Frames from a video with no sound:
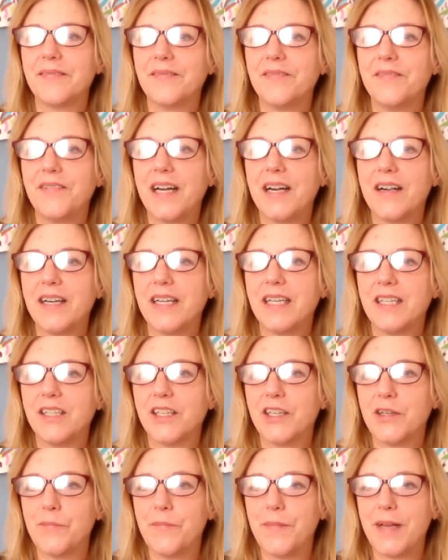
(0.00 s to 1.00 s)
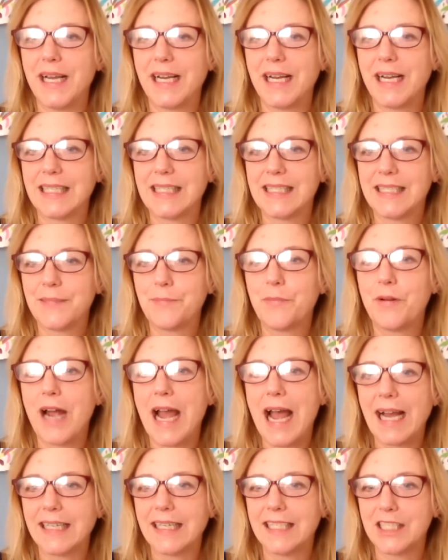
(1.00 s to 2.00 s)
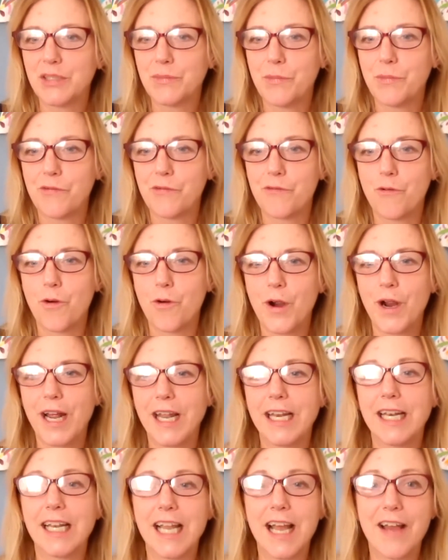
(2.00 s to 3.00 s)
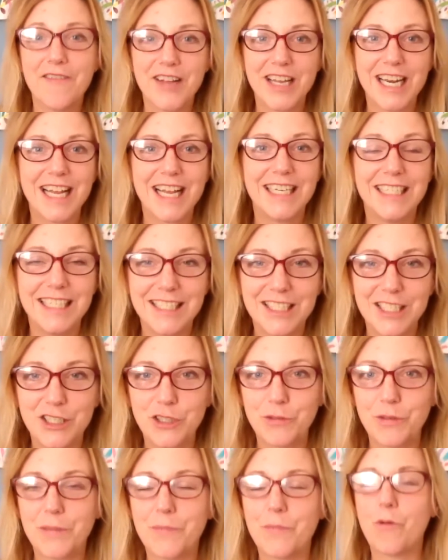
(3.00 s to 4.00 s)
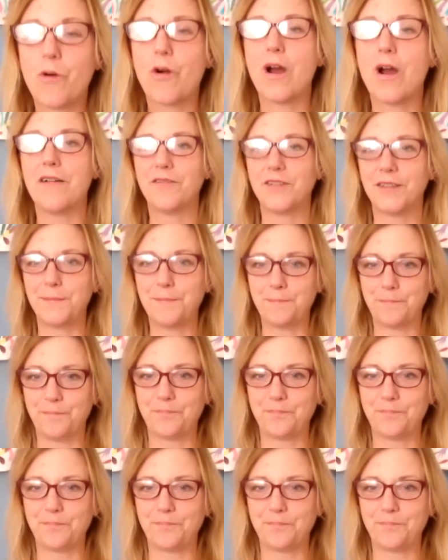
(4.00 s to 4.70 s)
Very good mix. Practice before and love it and need to do it more often.